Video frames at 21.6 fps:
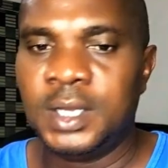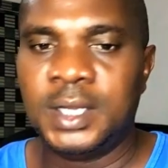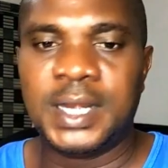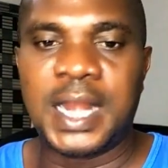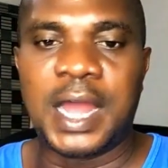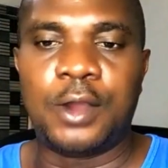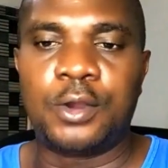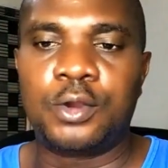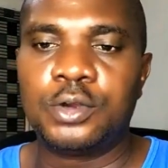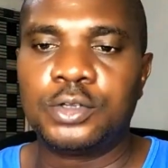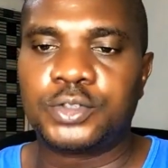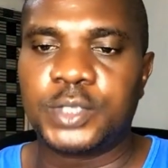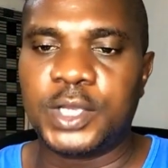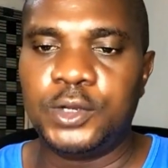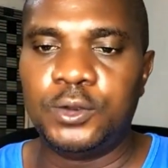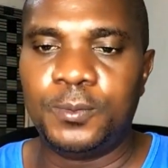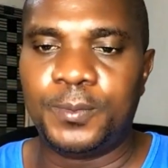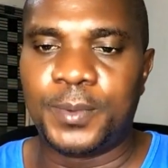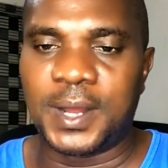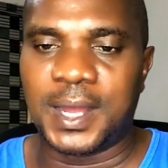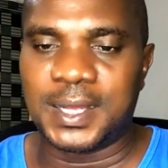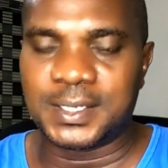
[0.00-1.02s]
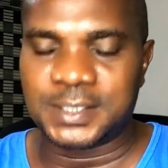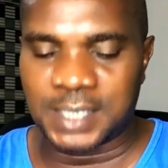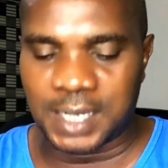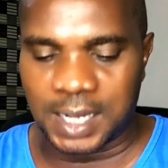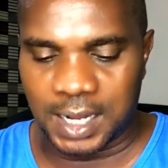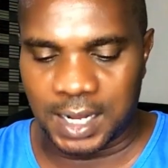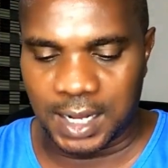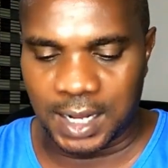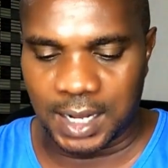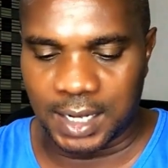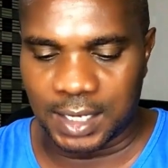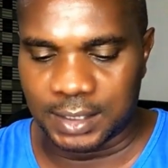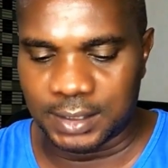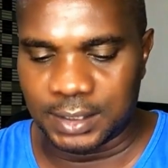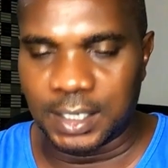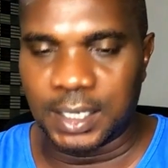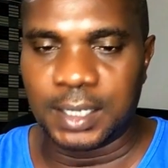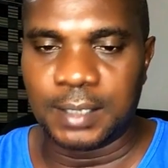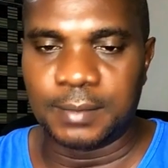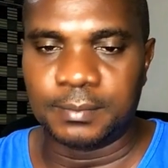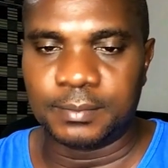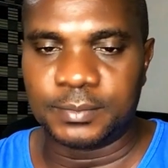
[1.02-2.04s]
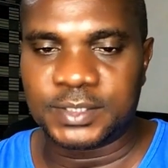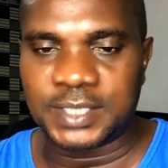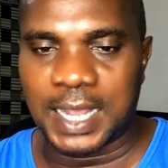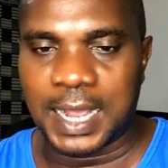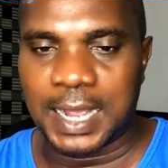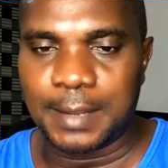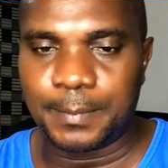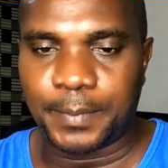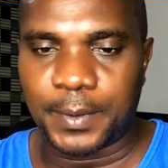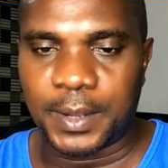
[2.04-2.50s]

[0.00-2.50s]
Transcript: Now go to a new browser and type